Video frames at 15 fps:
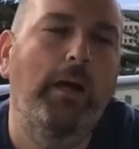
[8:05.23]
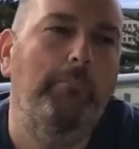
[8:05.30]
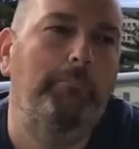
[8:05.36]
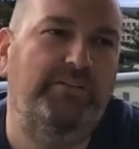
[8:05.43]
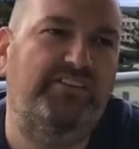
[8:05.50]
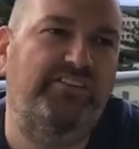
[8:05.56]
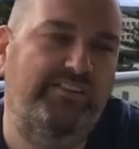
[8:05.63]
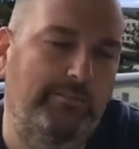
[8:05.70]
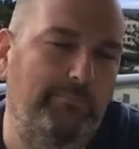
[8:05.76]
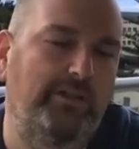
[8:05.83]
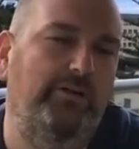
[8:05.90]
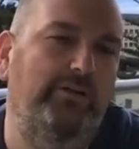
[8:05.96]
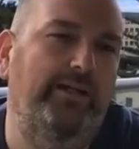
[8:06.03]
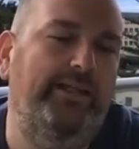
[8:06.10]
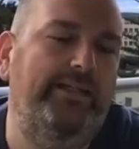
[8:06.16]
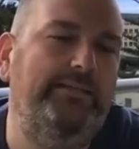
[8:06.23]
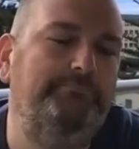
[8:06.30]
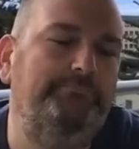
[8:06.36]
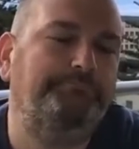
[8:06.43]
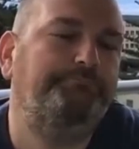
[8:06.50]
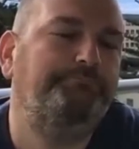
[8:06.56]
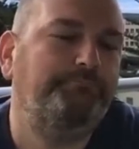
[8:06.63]
But similarly,
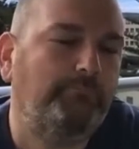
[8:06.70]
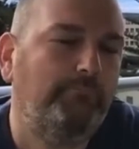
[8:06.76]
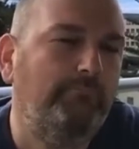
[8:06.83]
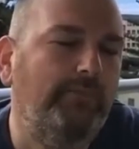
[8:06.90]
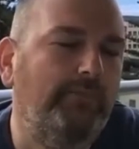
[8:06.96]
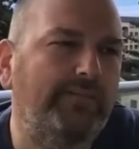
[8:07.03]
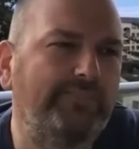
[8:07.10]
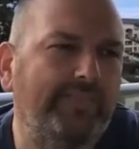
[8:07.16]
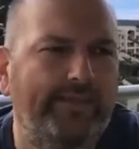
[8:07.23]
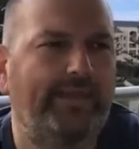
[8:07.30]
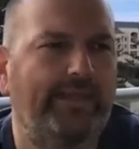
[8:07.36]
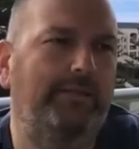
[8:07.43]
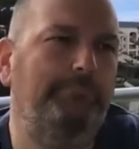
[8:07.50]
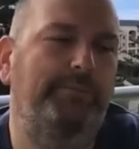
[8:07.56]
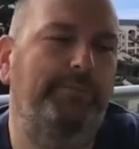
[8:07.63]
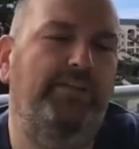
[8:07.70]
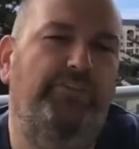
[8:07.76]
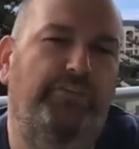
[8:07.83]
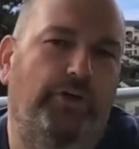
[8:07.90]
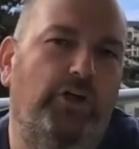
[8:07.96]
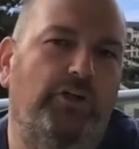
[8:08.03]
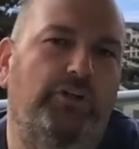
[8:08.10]
that can't be
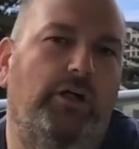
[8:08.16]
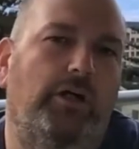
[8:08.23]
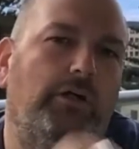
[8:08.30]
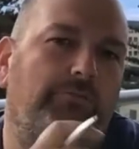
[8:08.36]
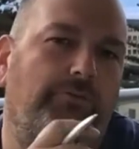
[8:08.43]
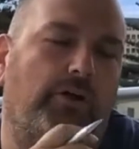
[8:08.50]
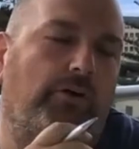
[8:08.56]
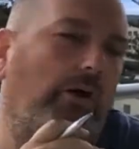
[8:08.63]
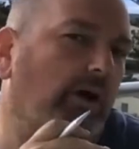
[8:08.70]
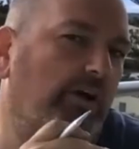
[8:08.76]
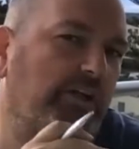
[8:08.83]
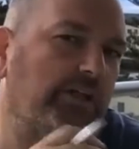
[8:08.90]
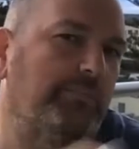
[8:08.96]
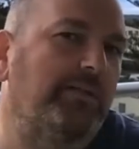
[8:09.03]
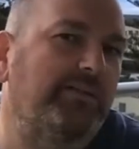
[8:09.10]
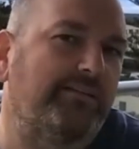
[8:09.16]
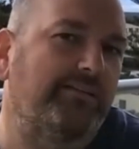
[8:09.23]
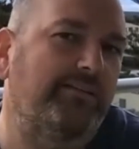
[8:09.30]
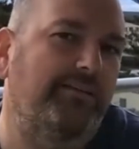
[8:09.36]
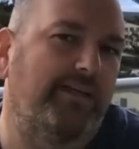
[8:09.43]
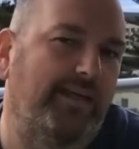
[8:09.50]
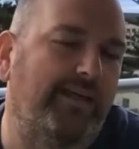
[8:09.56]
thought of, or argument
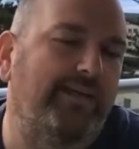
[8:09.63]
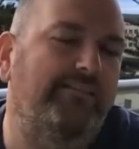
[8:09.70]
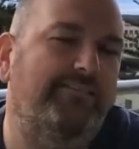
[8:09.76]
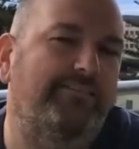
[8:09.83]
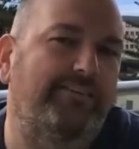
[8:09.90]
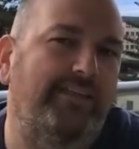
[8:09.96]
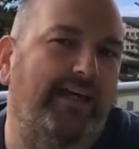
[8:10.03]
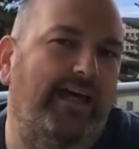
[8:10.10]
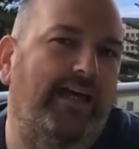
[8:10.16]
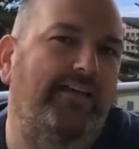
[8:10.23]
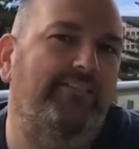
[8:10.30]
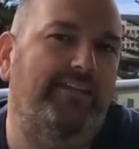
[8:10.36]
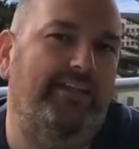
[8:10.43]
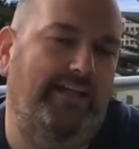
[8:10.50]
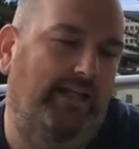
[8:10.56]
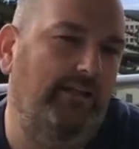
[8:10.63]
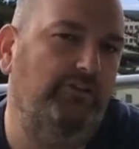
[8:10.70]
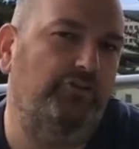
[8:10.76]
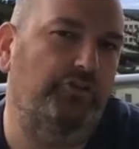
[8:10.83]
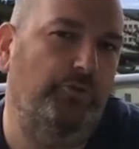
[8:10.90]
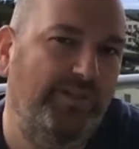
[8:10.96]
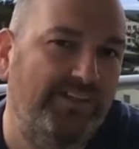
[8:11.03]
is, as an
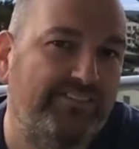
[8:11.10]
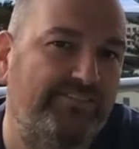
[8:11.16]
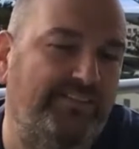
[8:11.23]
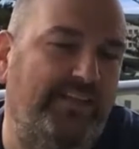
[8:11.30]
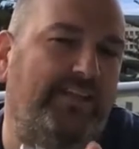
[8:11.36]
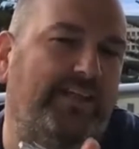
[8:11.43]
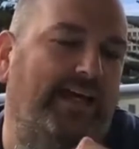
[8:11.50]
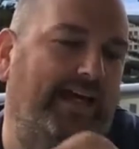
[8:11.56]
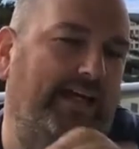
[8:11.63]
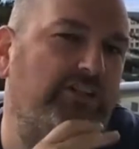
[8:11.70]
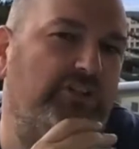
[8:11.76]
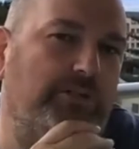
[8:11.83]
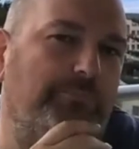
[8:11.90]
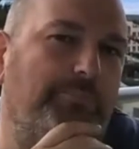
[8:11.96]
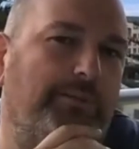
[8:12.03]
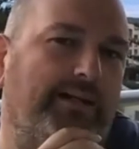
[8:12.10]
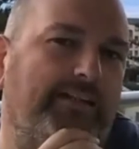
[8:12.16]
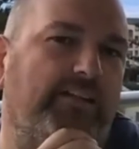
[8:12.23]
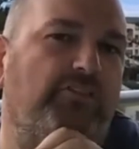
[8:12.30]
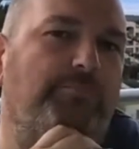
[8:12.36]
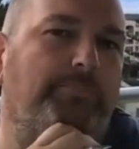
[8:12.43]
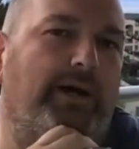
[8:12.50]
altruistic action by
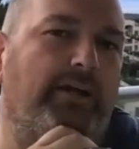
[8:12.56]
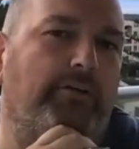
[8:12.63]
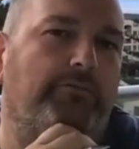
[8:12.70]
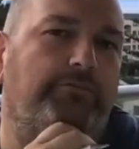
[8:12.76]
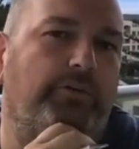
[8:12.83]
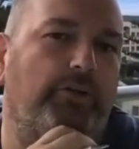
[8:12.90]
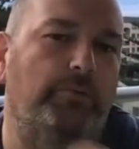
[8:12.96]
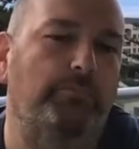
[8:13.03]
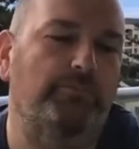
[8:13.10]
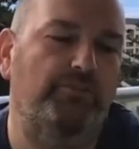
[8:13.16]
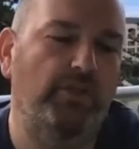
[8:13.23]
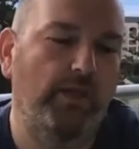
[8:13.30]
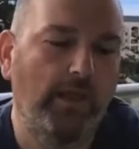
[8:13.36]
these buyer firms,